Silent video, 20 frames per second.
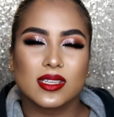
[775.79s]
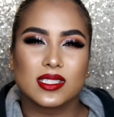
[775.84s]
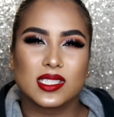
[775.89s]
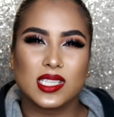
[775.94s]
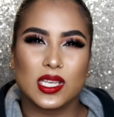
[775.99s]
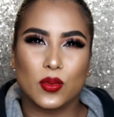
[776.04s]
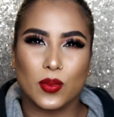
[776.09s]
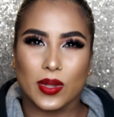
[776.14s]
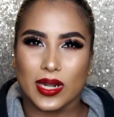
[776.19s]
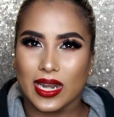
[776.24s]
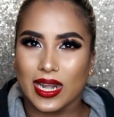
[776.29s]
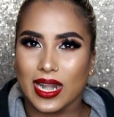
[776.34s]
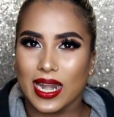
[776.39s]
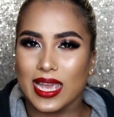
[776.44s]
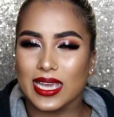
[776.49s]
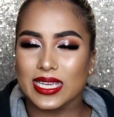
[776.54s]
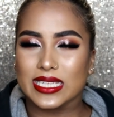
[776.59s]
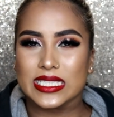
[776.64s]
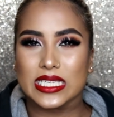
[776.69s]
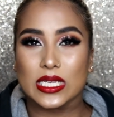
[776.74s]
seeing what I
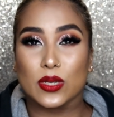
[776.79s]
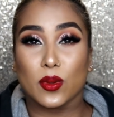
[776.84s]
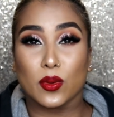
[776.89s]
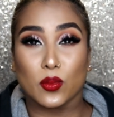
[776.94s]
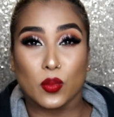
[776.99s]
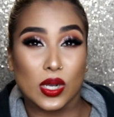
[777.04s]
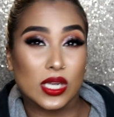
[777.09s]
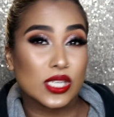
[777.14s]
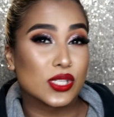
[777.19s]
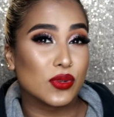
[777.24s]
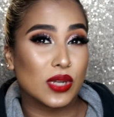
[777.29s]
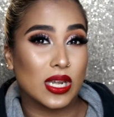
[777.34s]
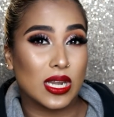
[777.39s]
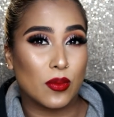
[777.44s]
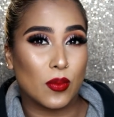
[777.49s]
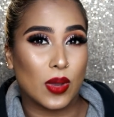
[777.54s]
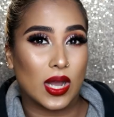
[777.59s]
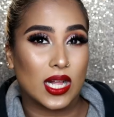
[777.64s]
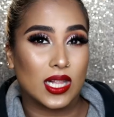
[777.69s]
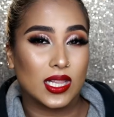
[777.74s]
like, seeing what works really
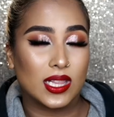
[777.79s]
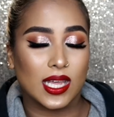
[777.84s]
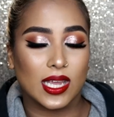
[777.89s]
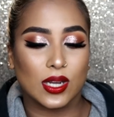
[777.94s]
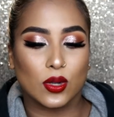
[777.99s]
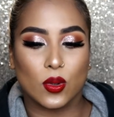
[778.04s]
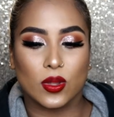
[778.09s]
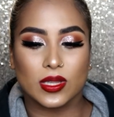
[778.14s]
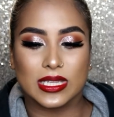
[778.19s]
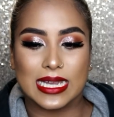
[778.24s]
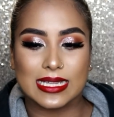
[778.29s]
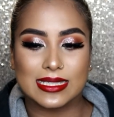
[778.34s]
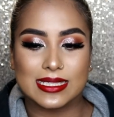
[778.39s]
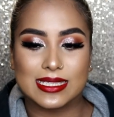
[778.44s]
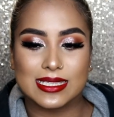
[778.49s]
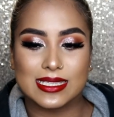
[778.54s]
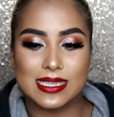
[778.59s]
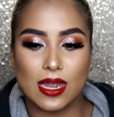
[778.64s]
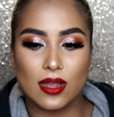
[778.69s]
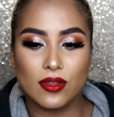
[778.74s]
well and all that
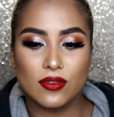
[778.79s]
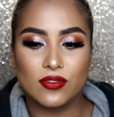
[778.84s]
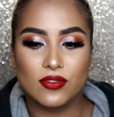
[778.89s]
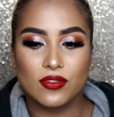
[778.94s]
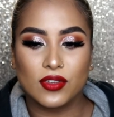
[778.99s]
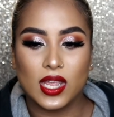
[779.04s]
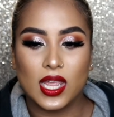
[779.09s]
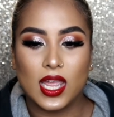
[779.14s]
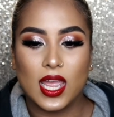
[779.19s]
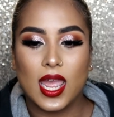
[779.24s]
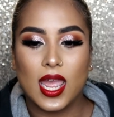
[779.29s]
stuff.